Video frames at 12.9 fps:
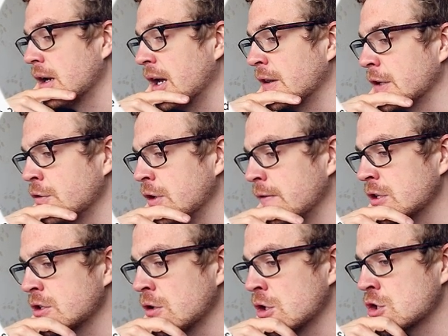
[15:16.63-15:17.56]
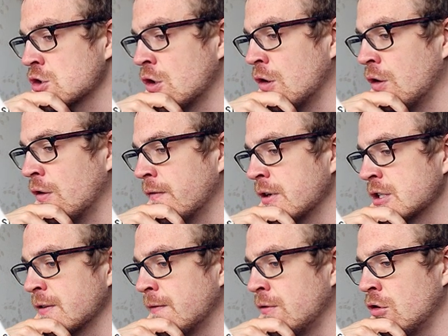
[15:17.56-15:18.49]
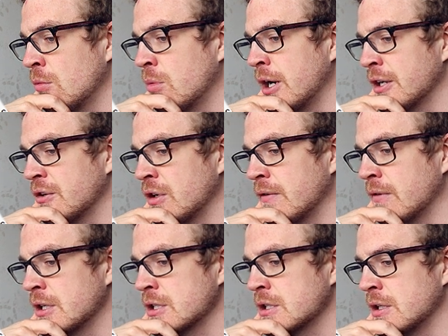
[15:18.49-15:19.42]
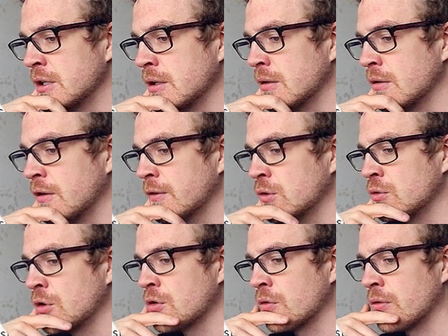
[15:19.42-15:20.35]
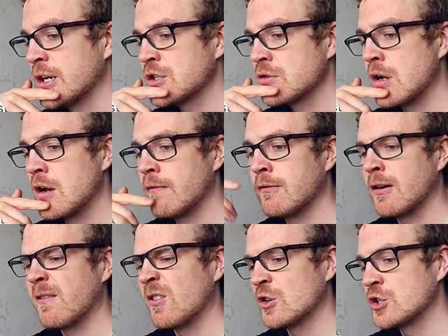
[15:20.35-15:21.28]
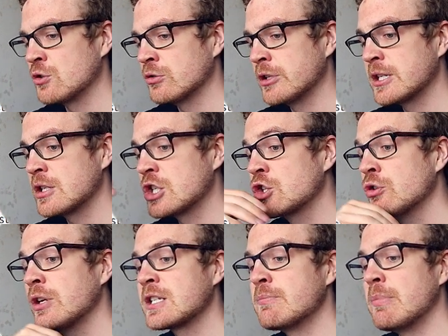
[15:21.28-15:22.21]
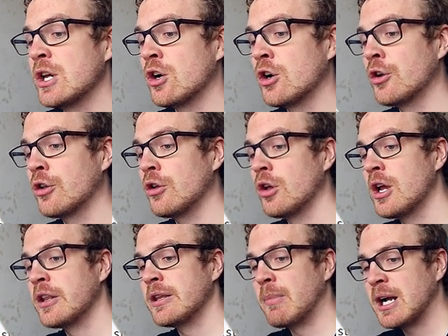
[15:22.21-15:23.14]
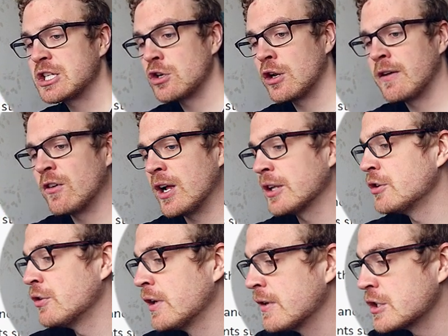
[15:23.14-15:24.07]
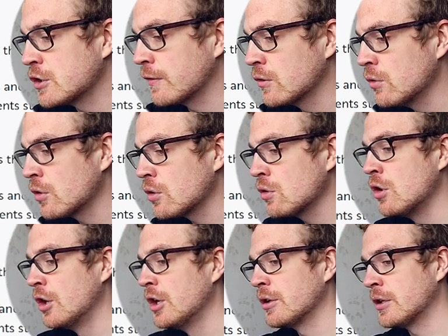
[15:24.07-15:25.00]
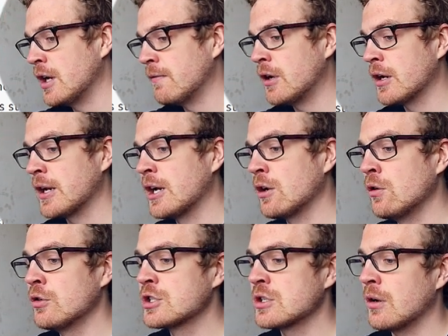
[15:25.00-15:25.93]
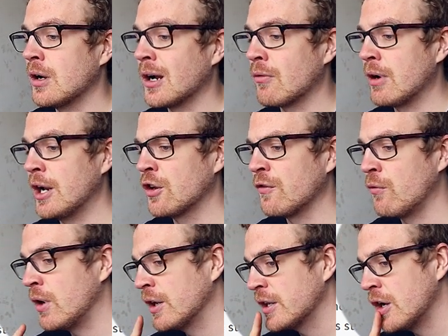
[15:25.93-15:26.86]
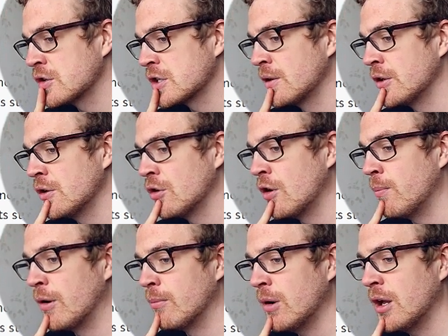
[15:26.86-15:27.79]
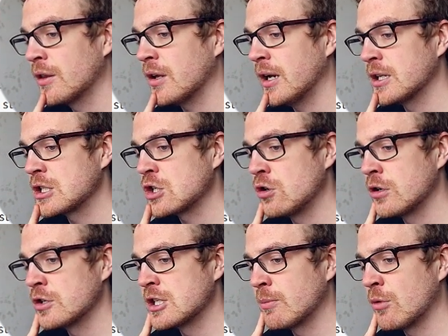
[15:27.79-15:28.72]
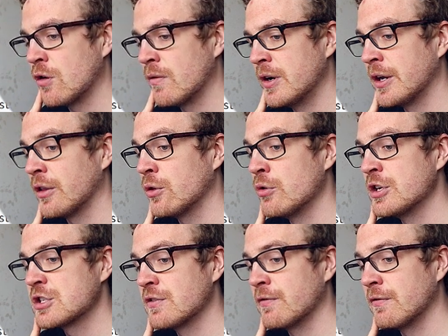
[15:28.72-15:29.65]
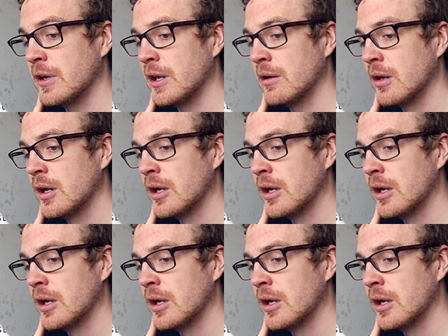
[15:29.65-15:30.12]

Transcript: And the university also offers the Fulbright University of Turku Graduate Award for student, students beyond the bachelor level at University of Turku. The award includes a grant of 1000 euro per month and a scholarship covering tuition fee.